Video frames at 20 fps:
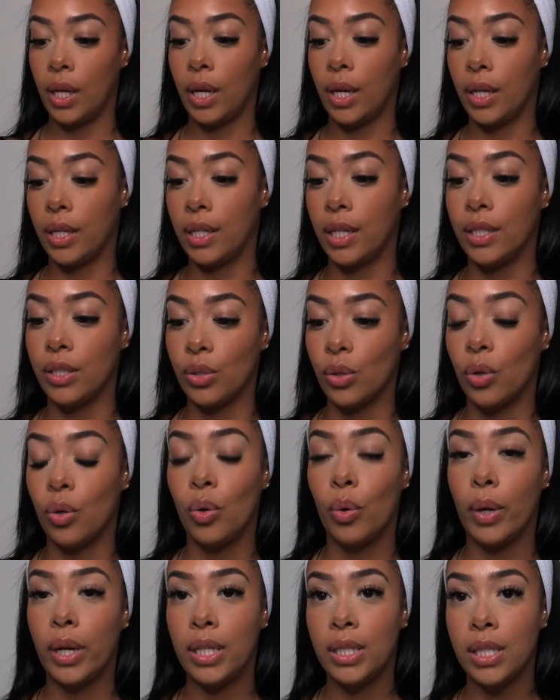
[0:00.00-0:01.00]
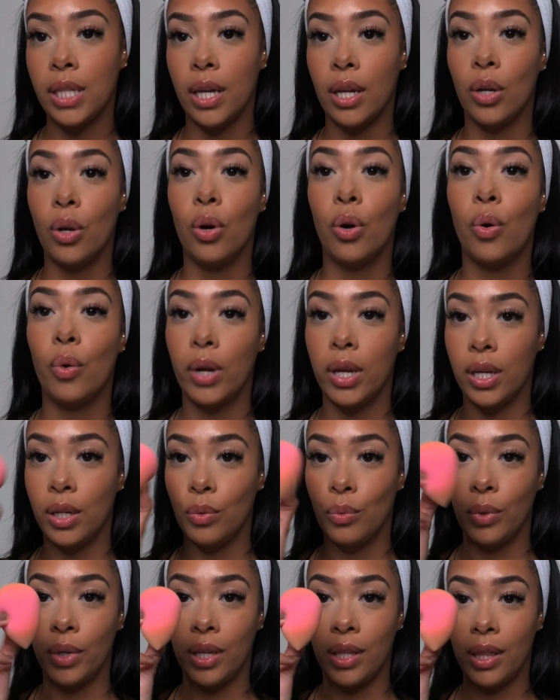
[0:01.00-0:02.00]
And as always, I go in
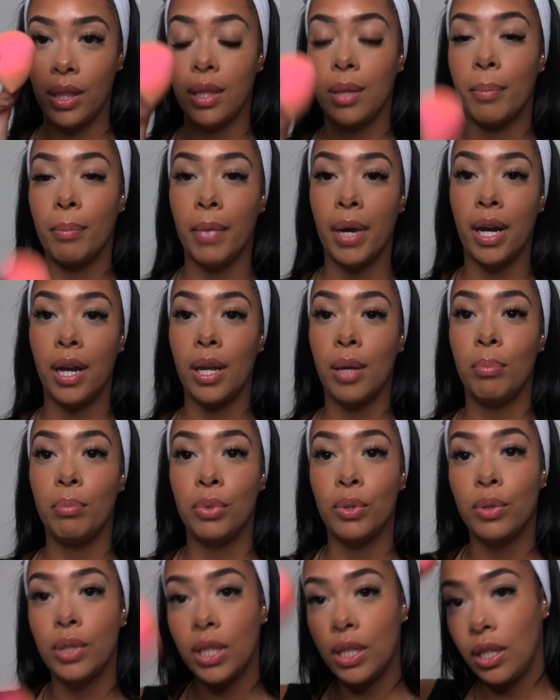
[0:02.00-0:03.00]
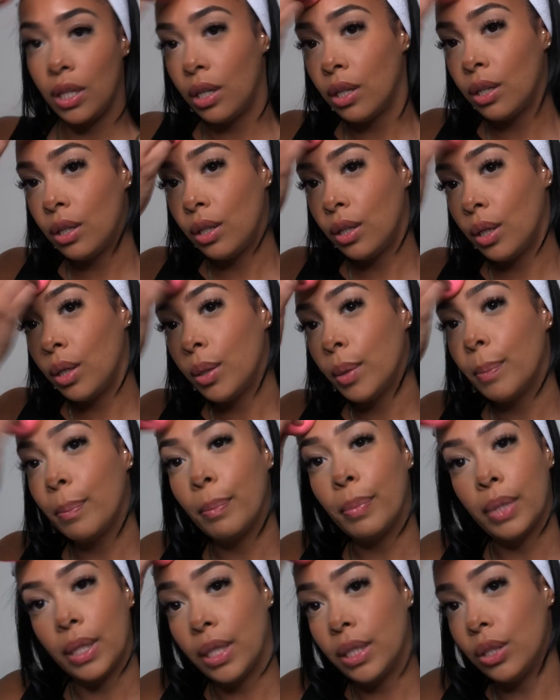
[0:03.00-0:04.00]
with my beauty
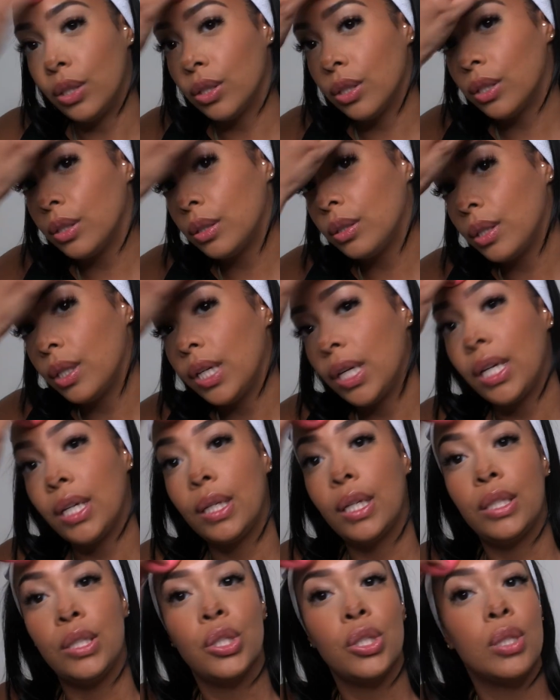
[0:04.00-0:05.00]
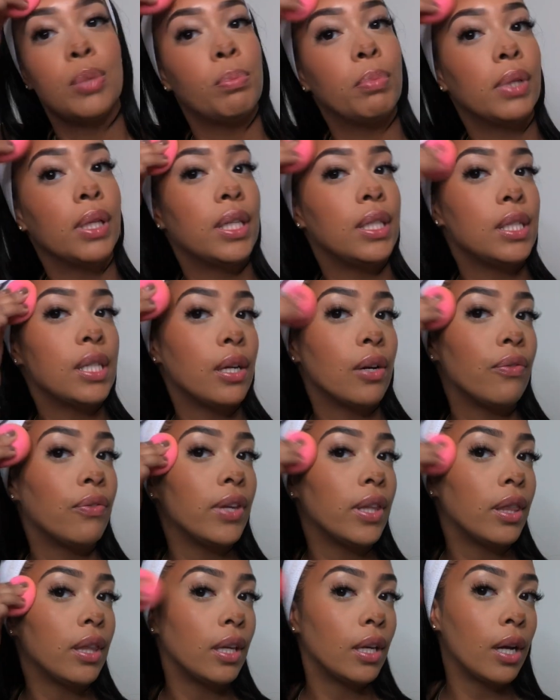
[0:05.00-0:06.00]
blender and I just blend
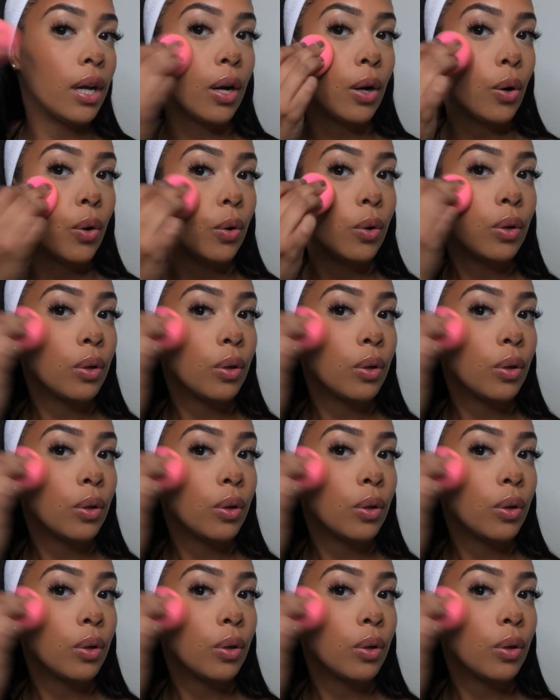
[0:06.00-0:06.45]
everything out.